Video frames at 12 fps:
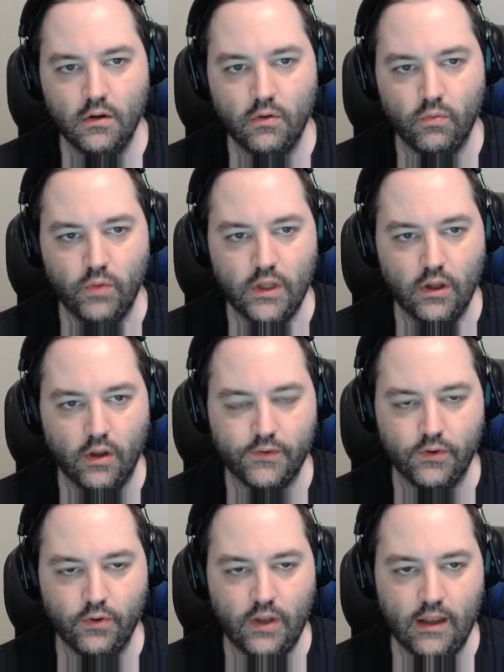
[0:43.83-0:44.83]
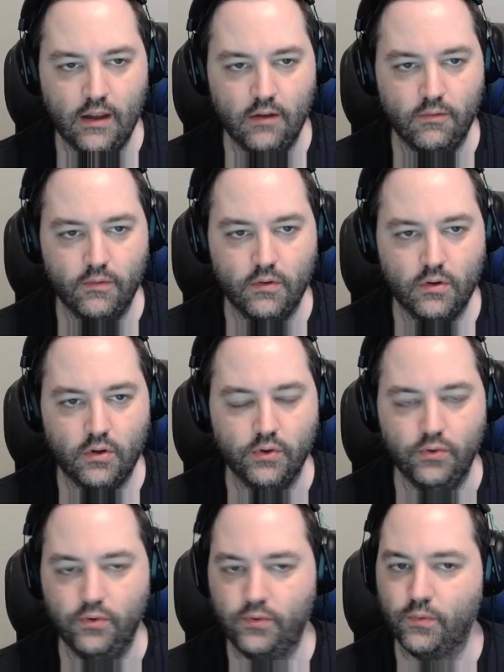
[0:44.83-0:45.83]
We also have
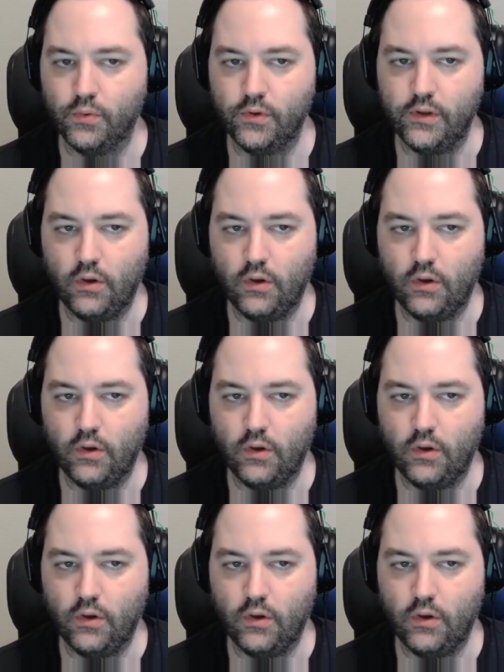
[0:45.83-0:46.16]
clues for the